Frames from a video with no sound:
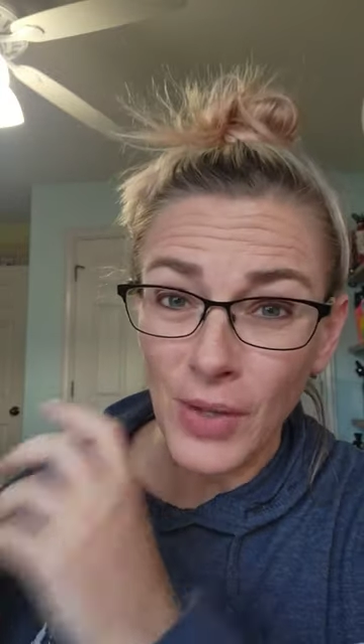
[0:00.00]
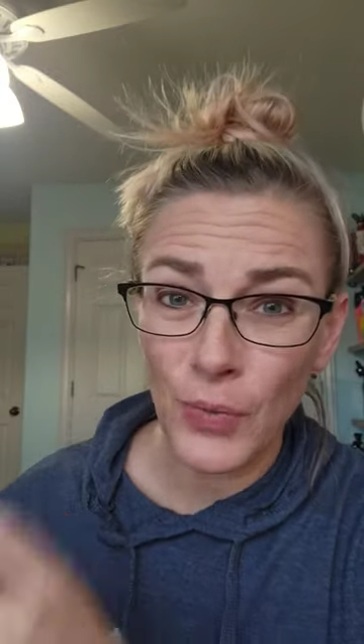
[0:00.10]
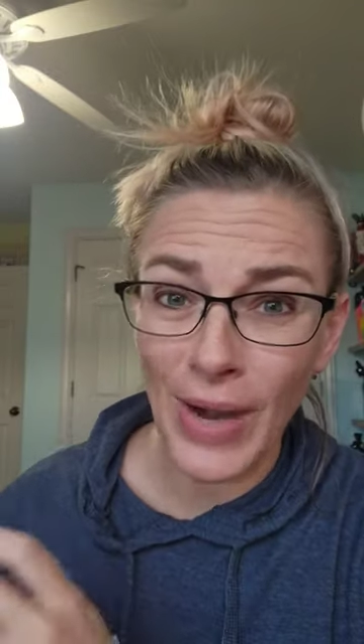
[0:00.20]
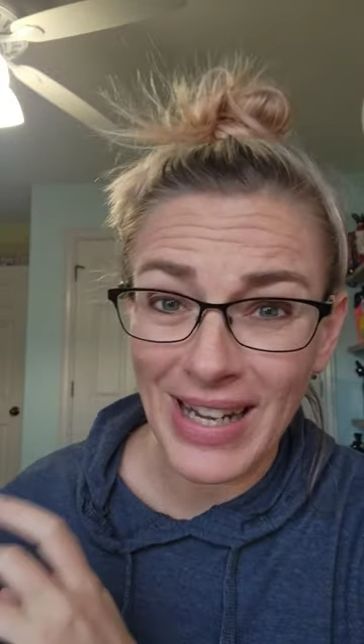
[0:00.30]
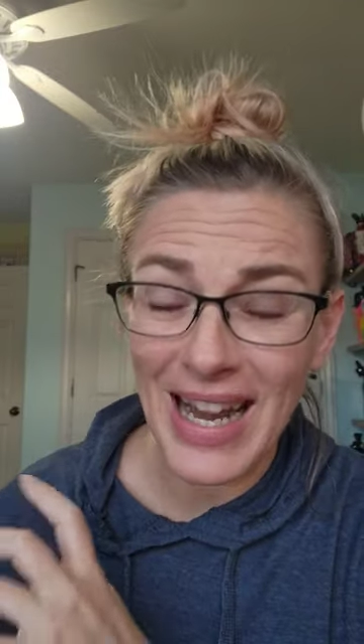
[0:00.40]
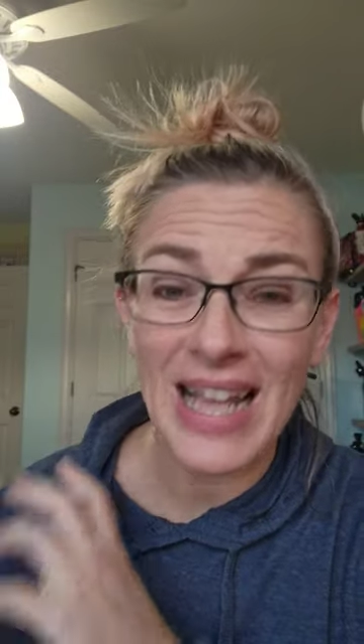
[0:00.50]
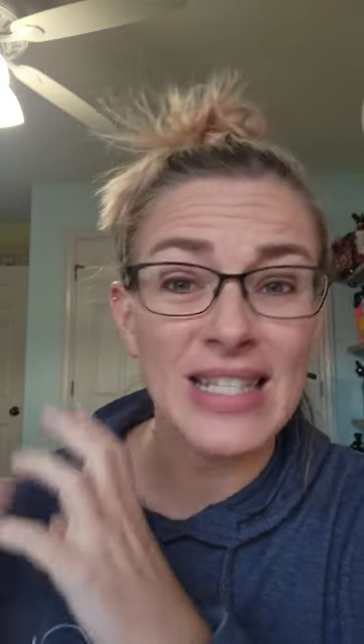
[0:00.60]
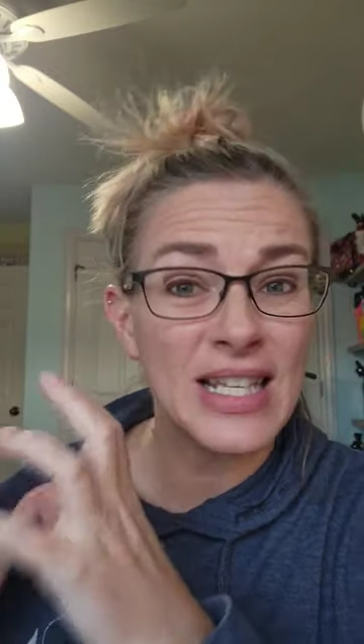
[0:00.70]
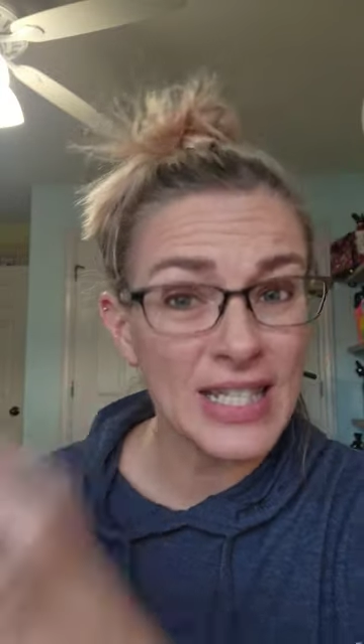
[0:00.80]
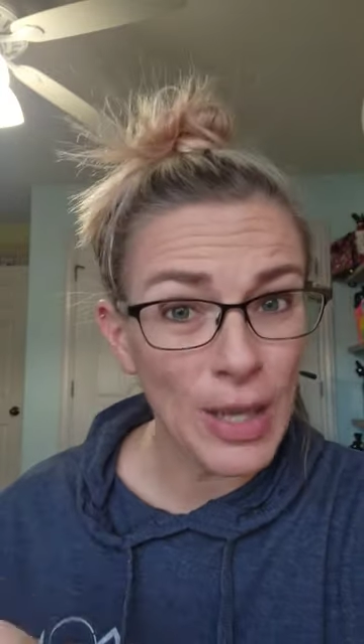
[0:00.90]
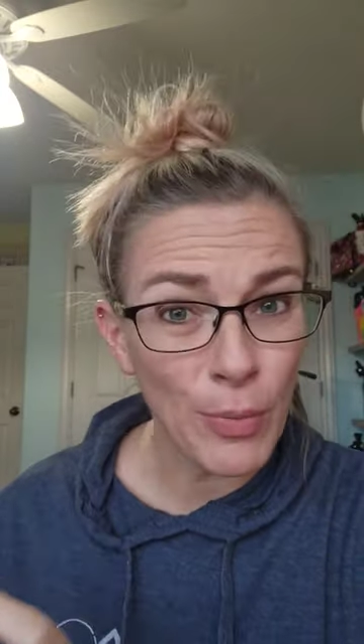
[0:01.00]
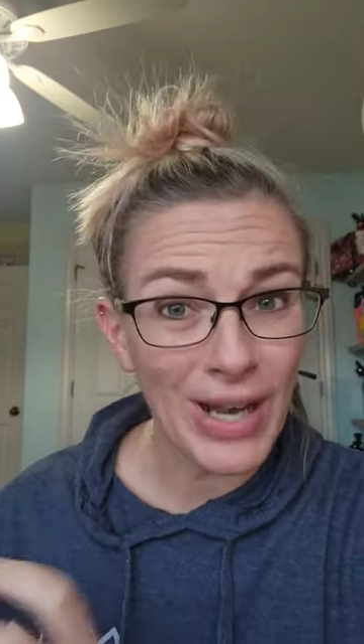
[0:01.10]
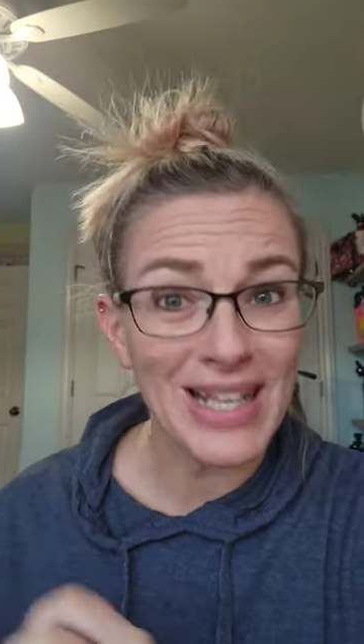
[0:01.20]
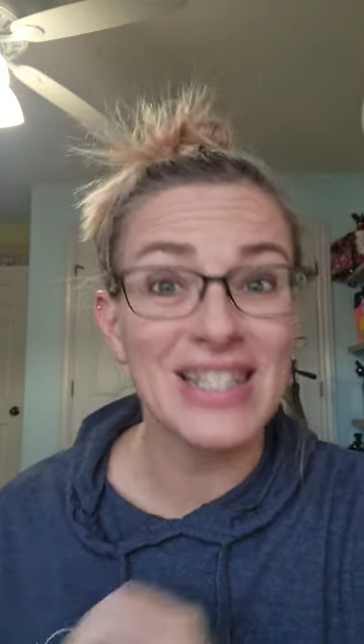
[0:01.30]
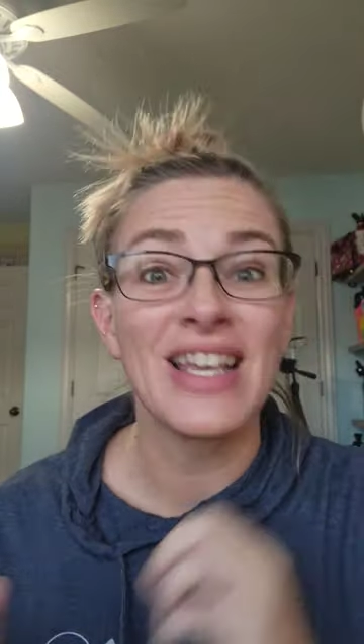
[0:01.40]
Reddit has
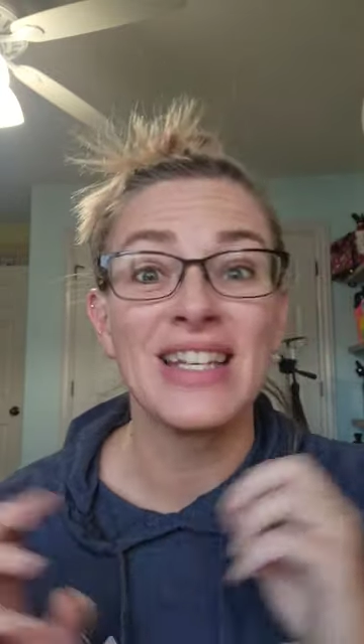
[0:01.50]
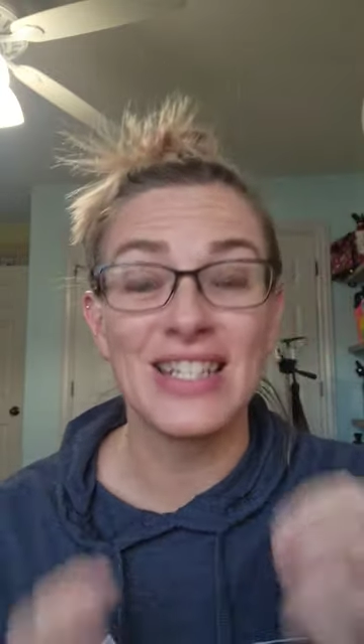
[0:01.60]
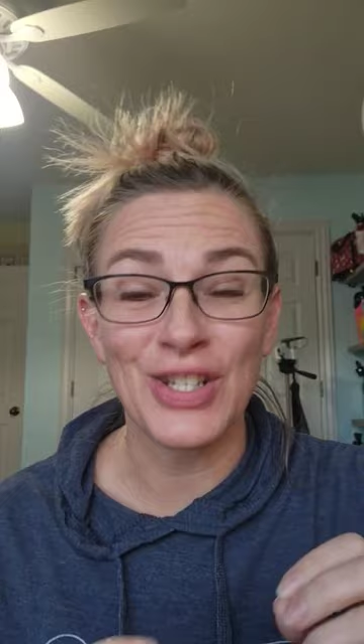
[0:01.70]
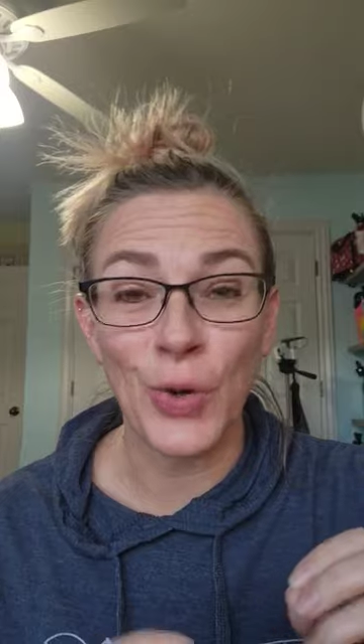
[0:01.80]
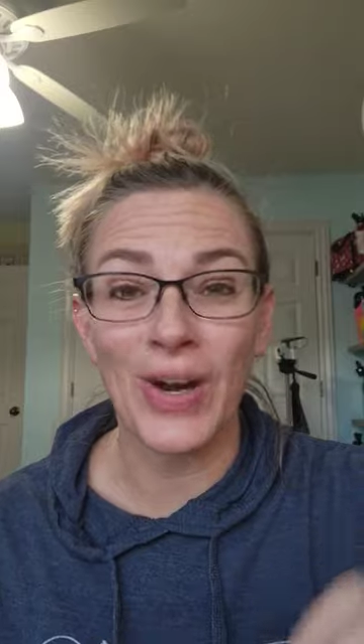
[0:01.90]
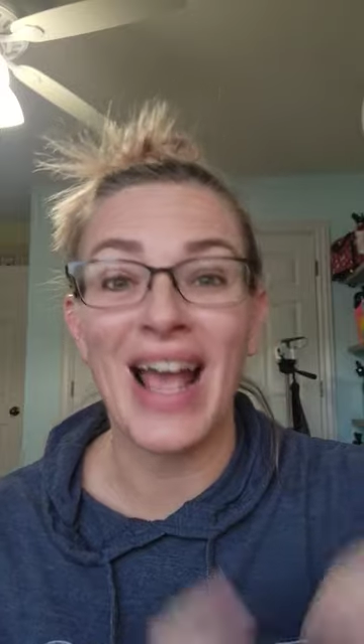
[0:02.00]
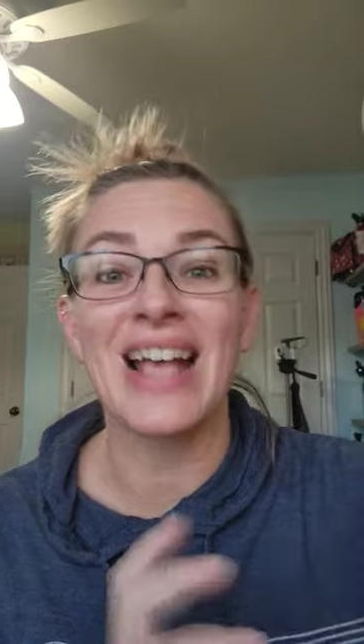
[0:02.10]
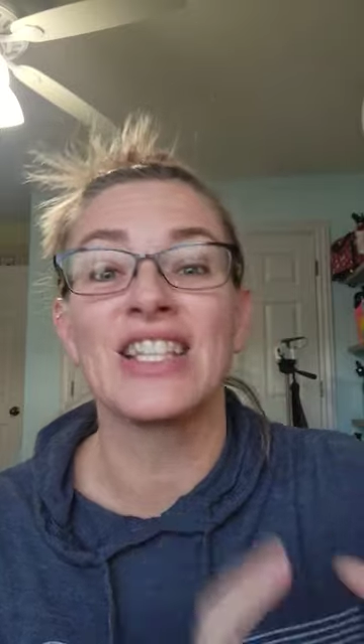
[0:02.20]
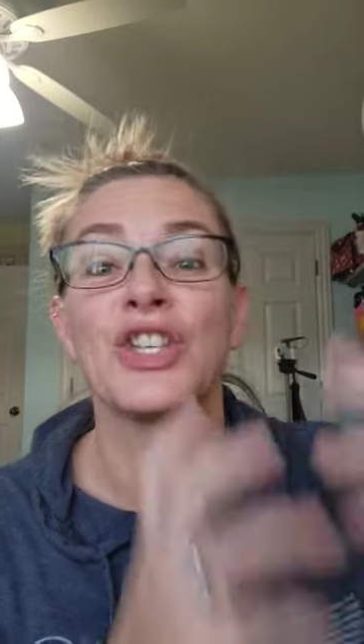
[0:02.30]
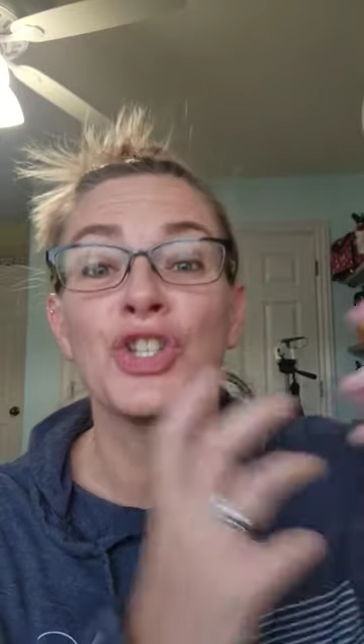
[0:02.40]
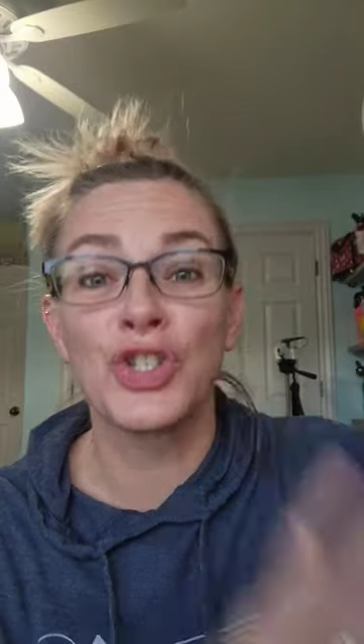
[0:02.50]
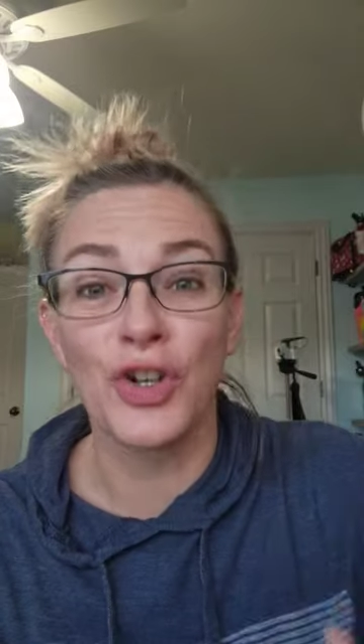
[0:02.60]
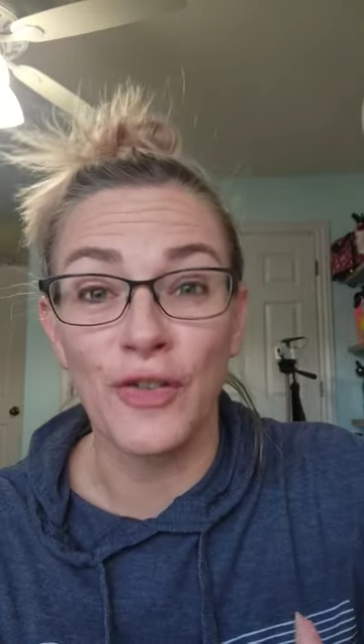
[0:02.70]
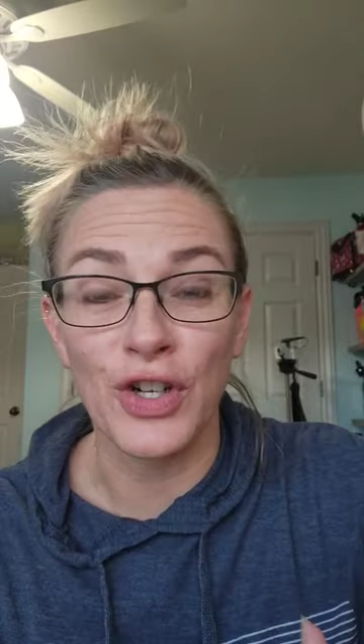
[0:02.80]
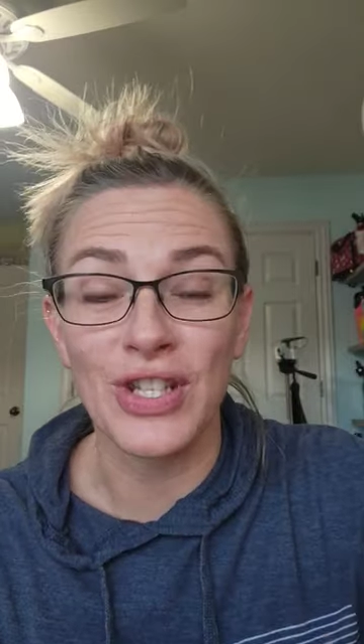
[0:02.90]
subreddits, Discord has
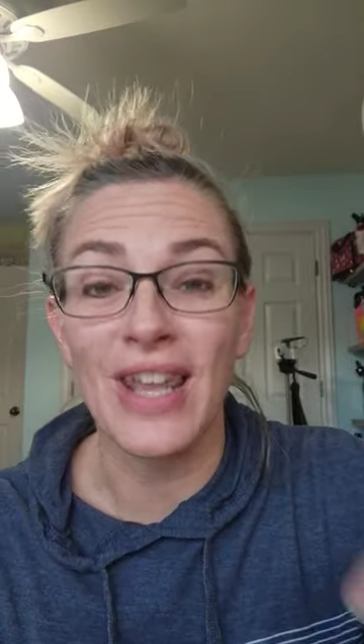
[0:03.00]
servers,